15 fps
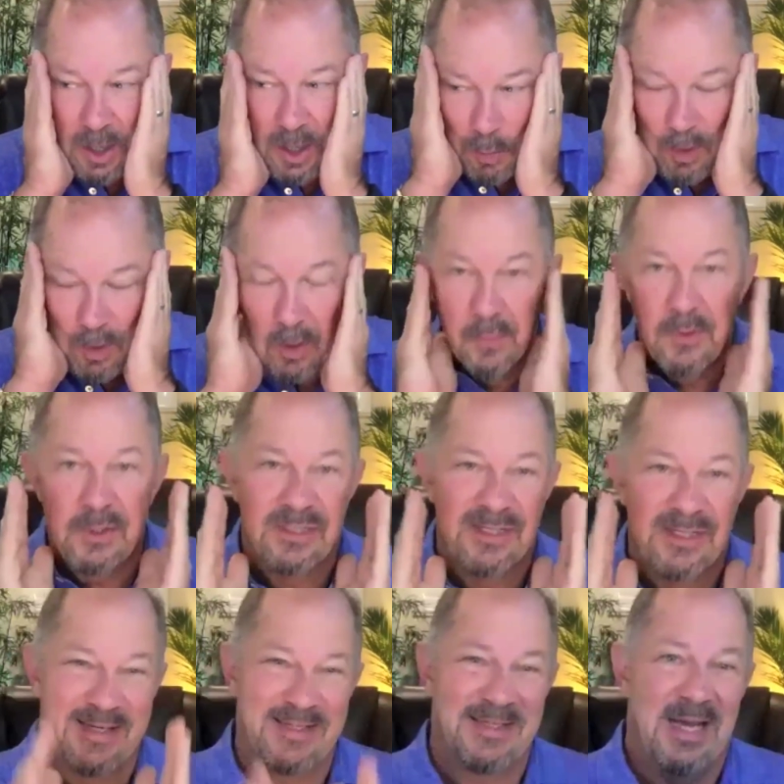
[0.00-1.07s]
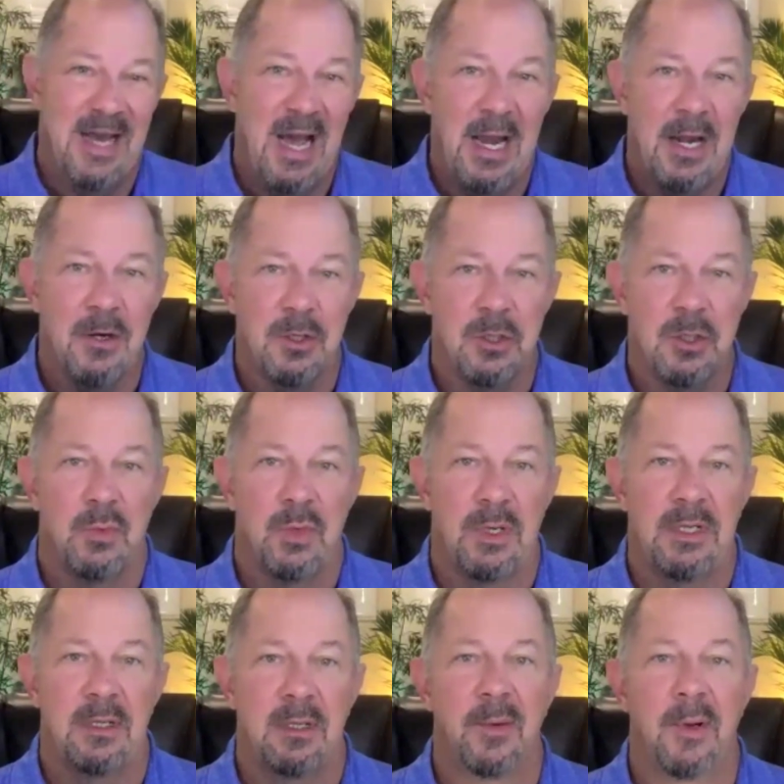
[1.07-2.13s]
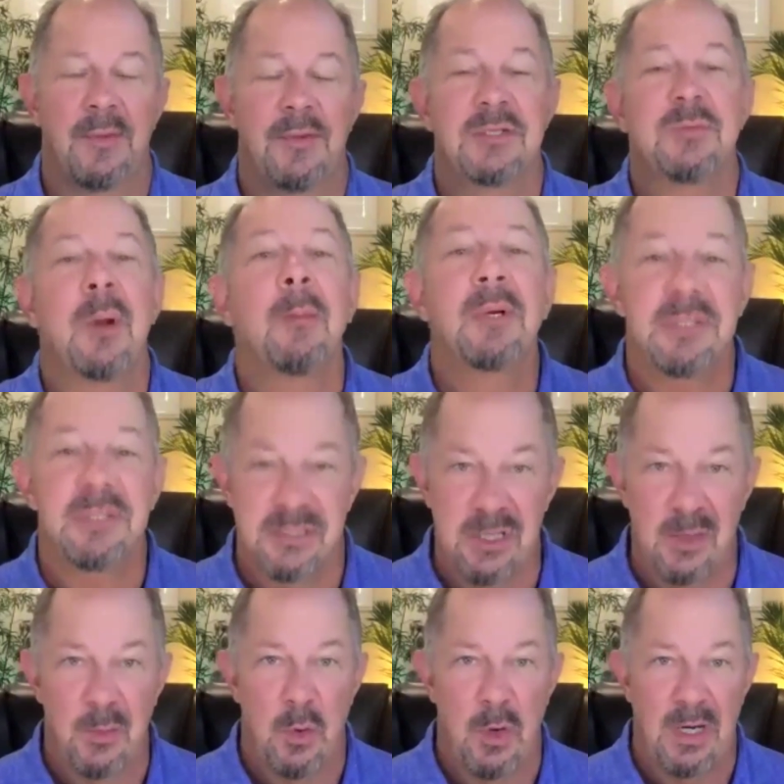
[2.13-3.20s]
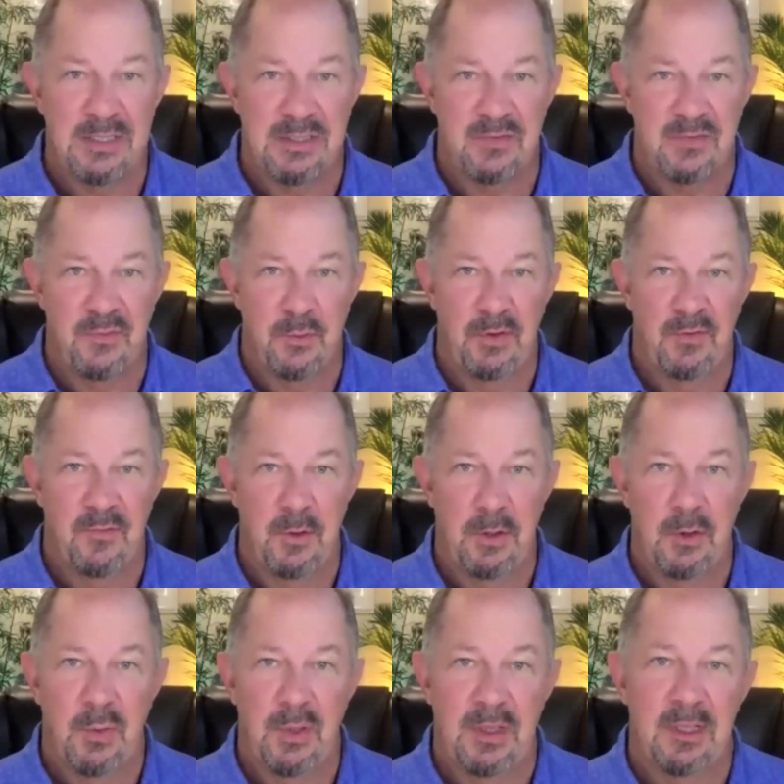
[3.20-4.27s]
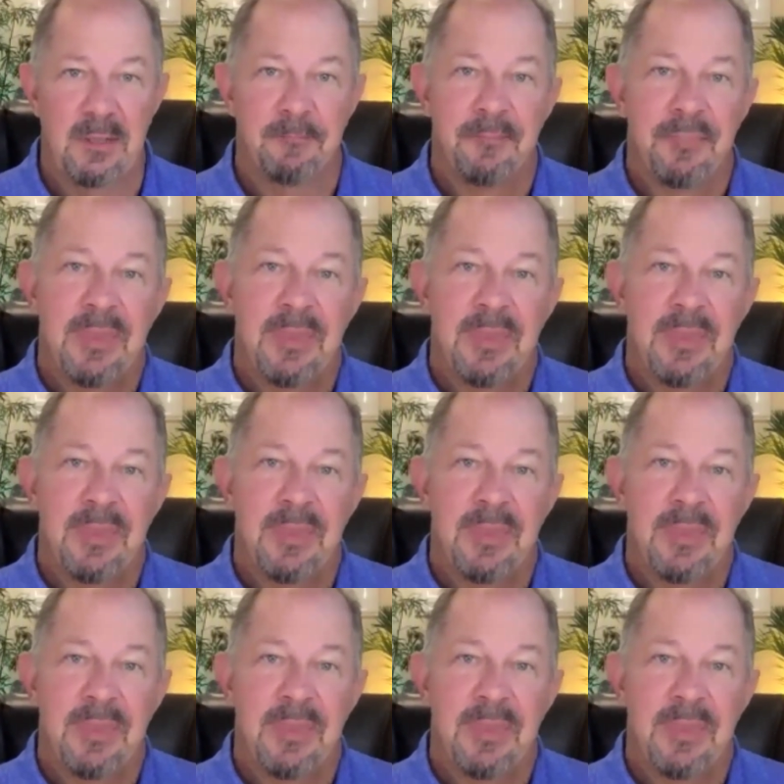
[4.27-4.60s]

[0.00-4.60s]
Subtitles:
Well, there's an entire curriculum on this, but I'm going to summarize it for you very quickly.